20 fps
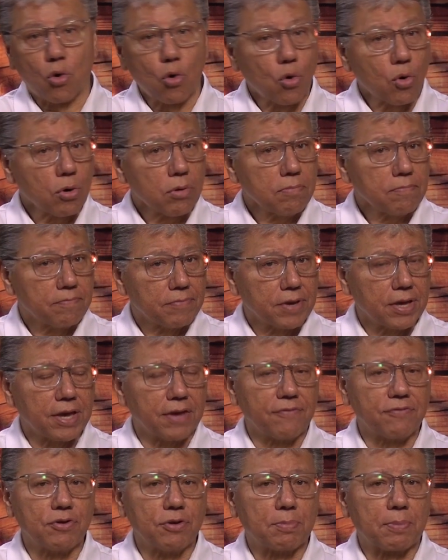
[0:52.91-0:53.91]
Or
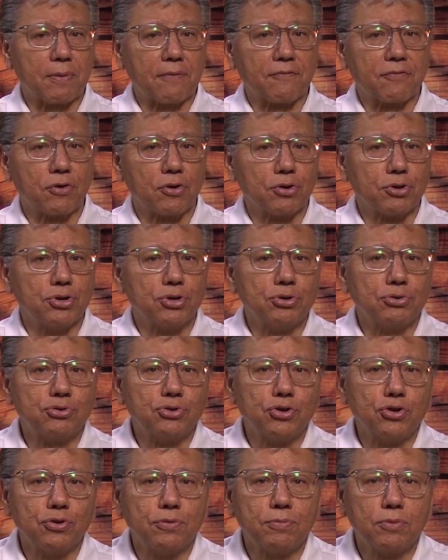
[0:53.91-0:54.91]
if you prefer
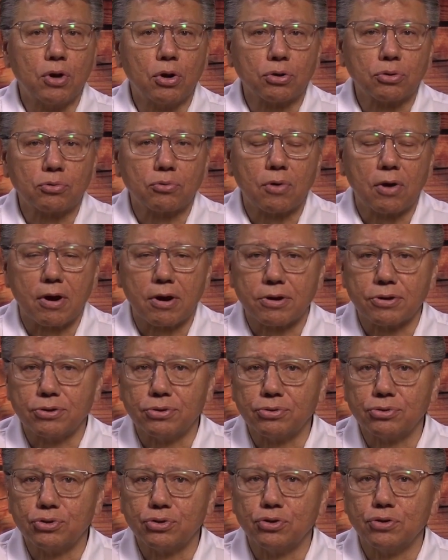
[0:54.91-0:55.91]
YouTube, go to our
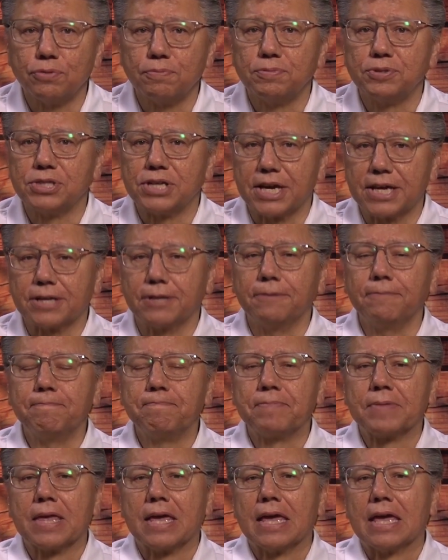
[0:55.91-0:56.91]
YouTube
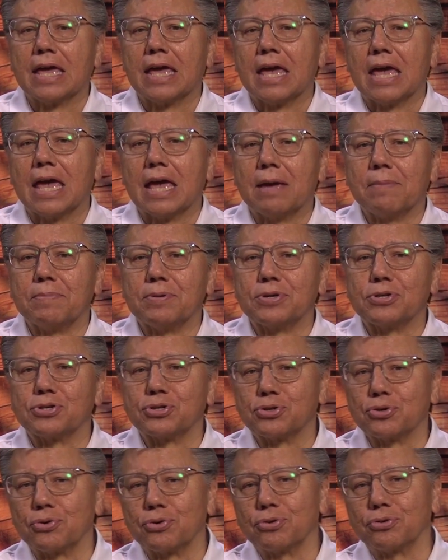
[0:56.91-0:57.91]
channel and be
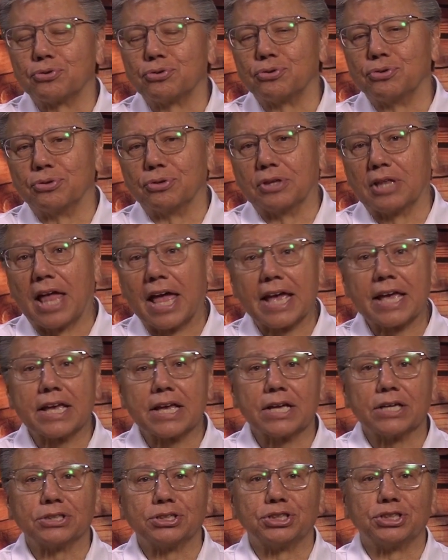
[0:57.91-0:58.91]
sure to
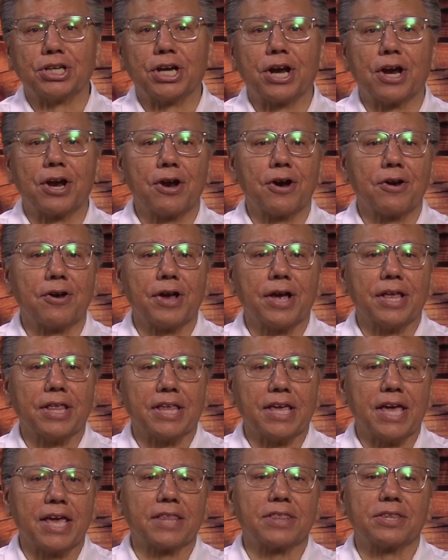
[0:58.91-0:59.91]
like, share,
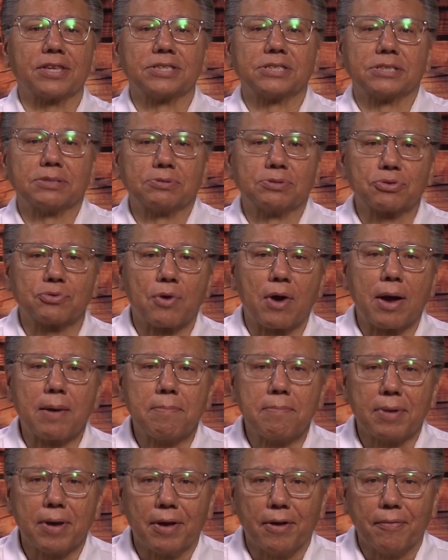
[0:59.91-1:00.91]
and hit the
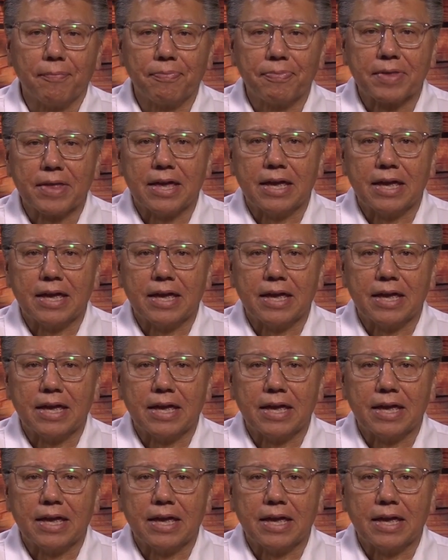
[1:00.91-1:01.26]
subscribe bell.